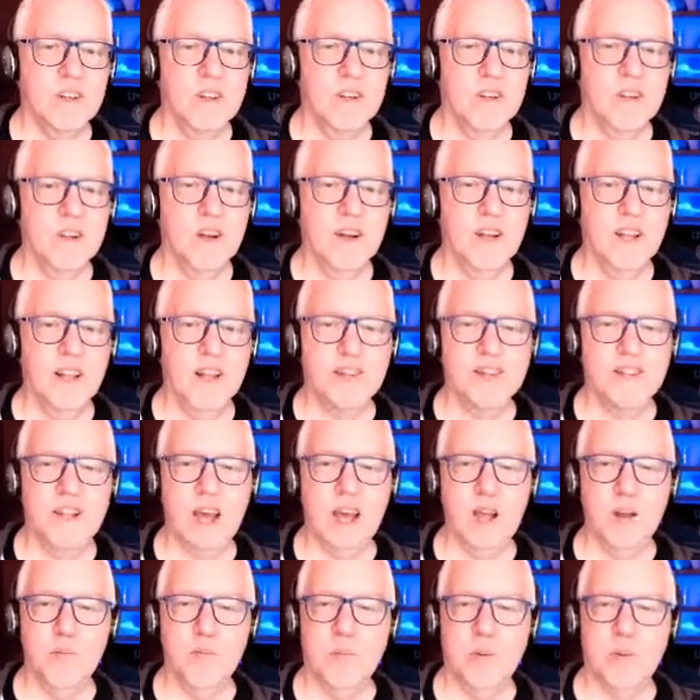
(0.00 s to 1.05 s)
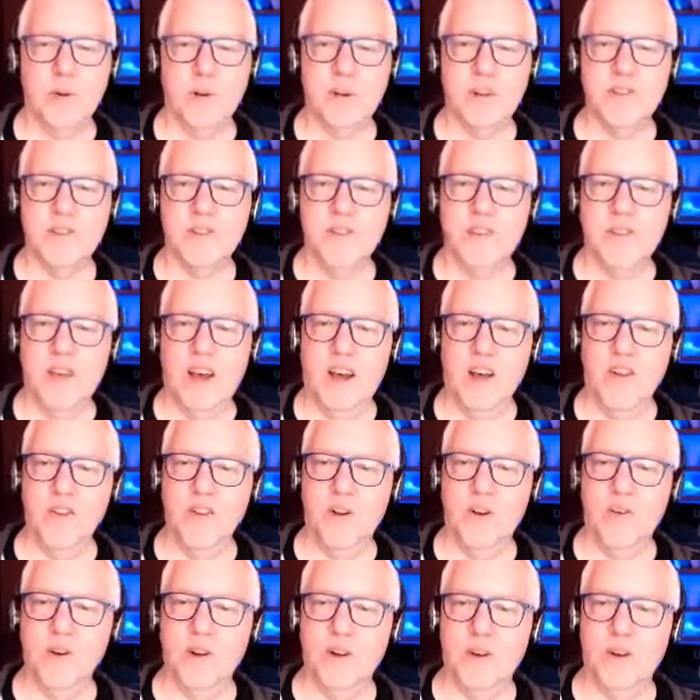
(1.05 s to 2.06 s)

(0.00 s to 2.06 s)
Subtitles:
Collect 10 points and download your